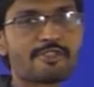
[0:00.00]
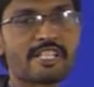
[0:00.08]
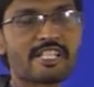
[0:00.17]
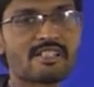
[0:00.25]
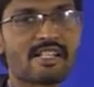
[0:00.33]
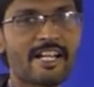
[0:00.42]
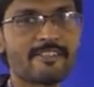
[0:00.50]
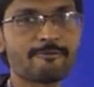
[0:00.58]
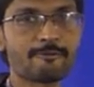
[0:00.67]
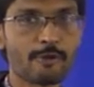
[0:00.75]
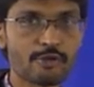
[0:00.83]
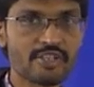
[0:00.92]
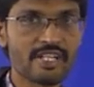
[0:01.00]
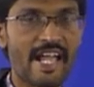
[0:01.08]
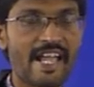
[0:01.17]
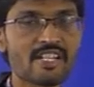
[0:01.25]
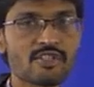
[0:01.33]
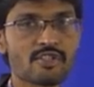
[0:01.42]
6943
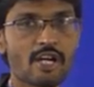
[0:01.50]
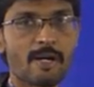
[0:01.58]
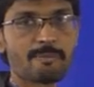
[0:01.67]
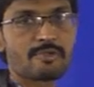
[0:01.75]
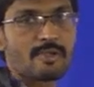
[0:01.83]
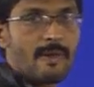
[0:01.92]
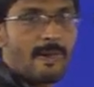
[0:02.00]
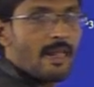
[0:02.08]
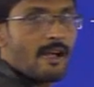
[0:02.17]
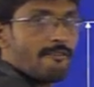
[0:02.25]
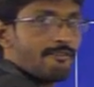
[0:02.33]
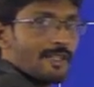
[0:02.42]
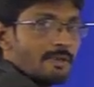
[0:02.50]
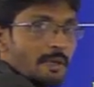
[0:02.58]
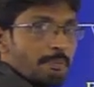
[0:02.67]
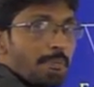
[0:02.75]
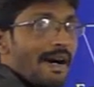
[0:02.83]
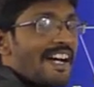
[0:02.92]
angstroms from the
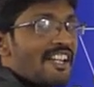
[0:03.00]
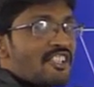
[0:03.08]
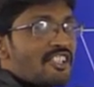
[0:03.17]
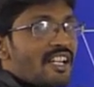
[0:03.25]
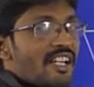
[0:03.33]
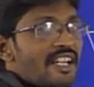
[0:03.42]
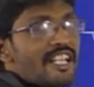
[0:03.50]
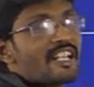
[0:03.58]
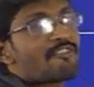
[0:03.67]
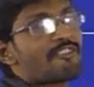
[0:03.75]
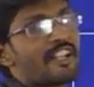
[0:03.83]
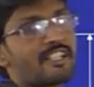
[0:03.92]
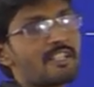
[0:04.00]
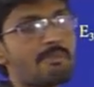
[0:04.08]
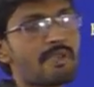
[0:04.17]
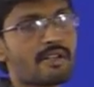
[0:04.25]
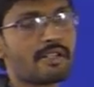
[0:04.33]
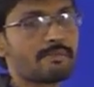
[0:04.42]
partially reflecting
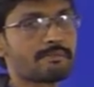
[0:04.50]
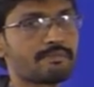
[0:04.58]
mirror.